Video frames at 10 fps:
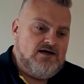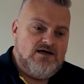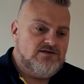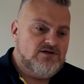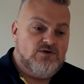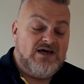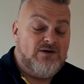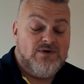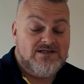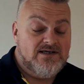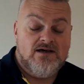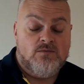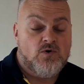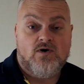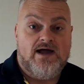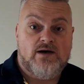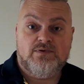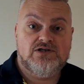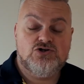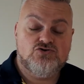It's an okay whiskey. I'm quite
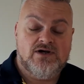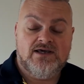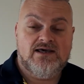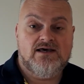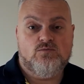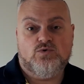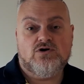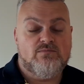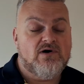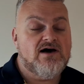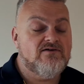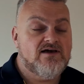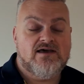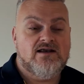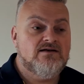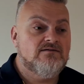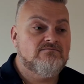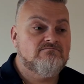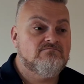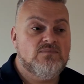happy to drink it. Would I buy it again?
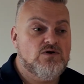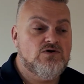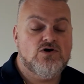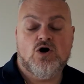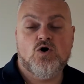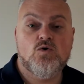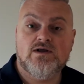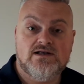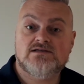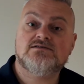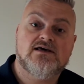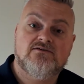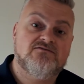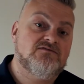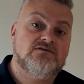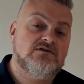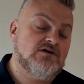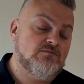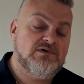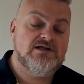No, unless they've
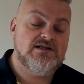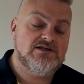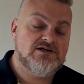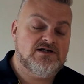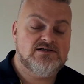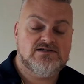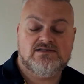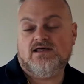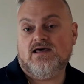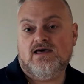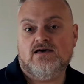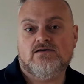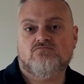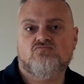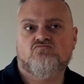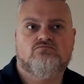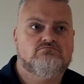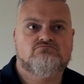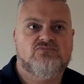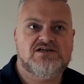completely changed their
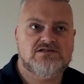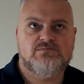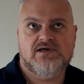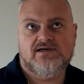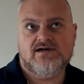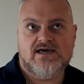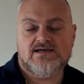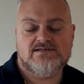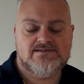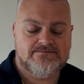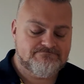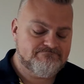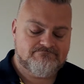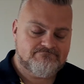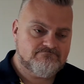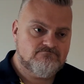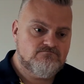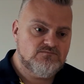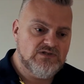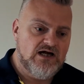recipe, I guess.
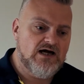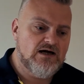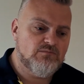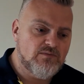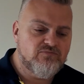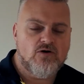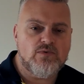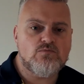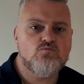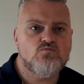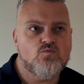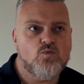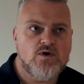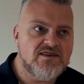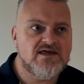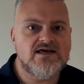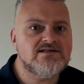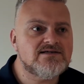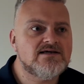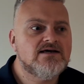My problem with
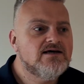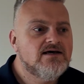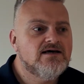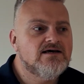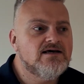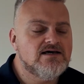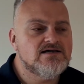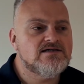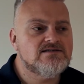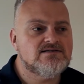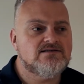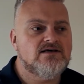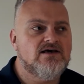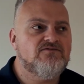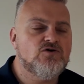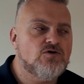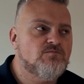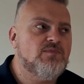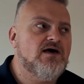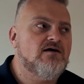it is that if you
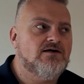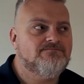compare,